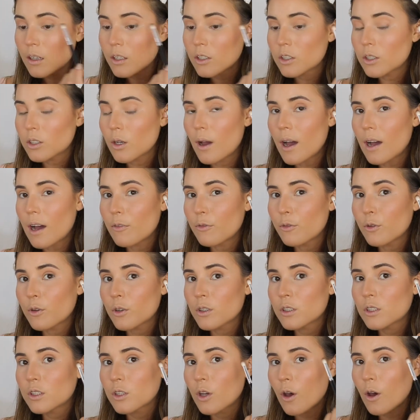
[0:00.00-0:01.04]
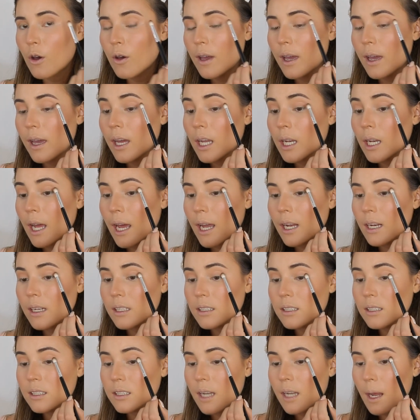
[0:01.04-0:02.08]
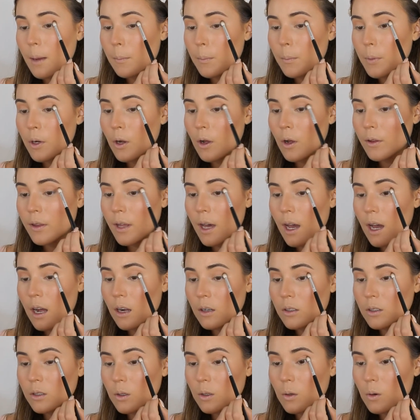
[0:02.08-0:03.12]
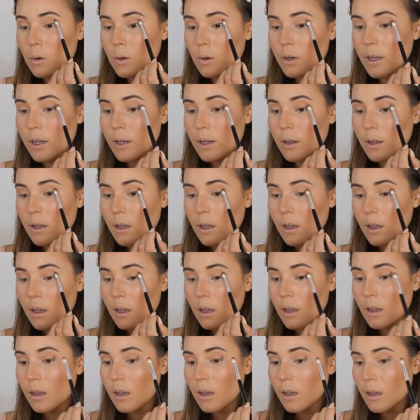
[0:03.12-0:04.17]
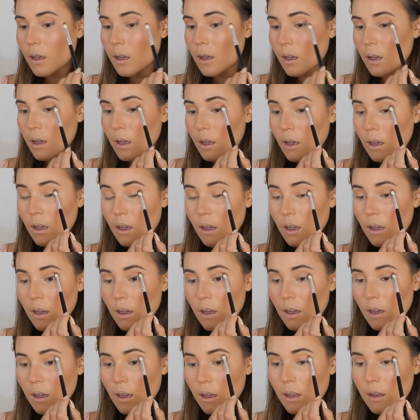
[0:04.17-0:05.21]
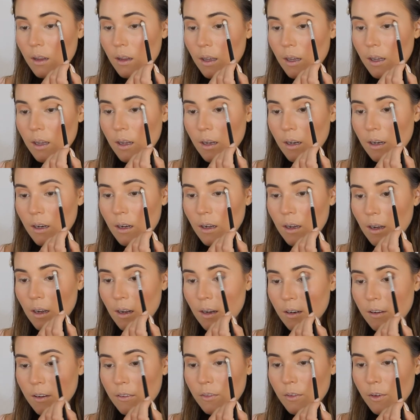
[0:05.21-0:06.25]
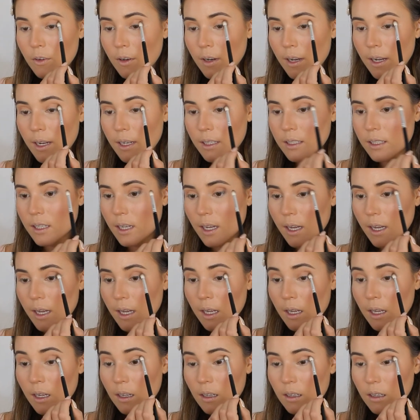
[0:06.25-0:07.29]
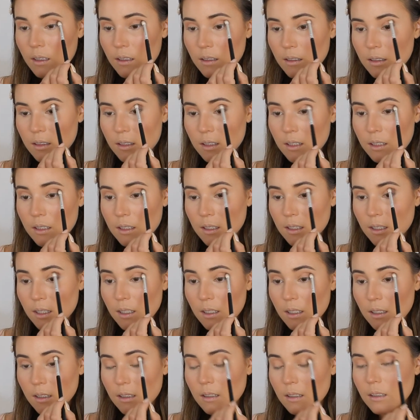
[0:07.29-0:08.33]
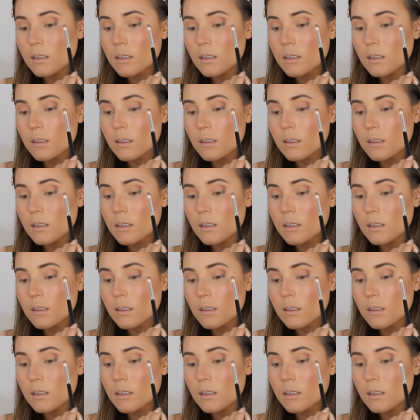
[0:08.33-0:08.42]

So I first go ahead and stamp it on the outer corner, and then kind of create a C.